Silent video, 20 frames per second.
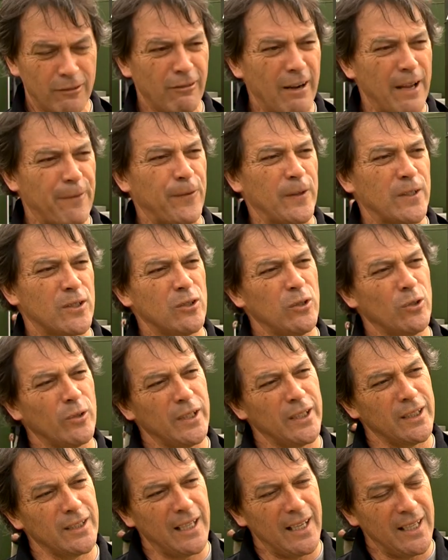graphics
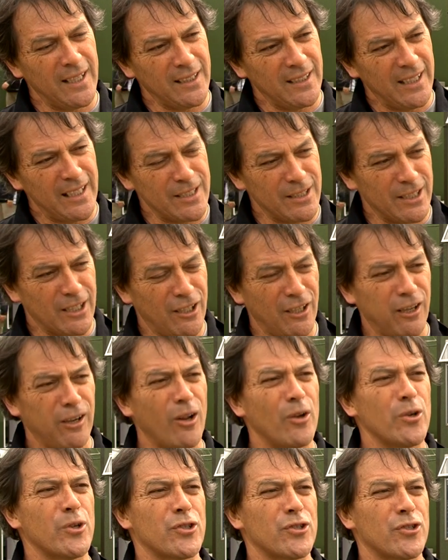looking as
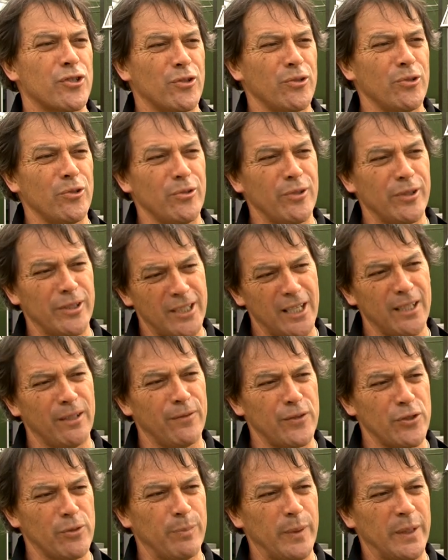close to the
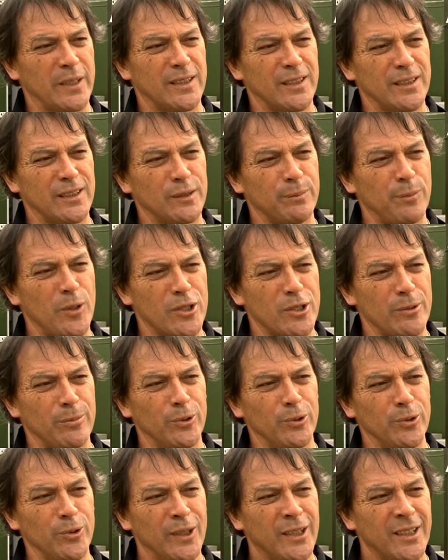television pictures as
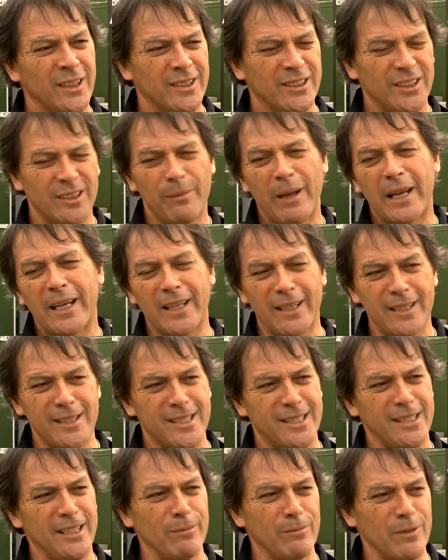possible, to make it
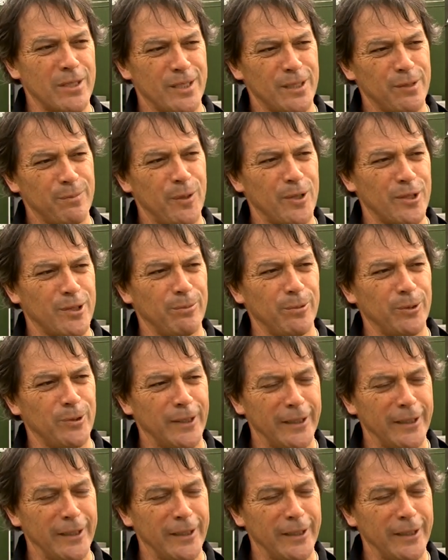as seamless as possible.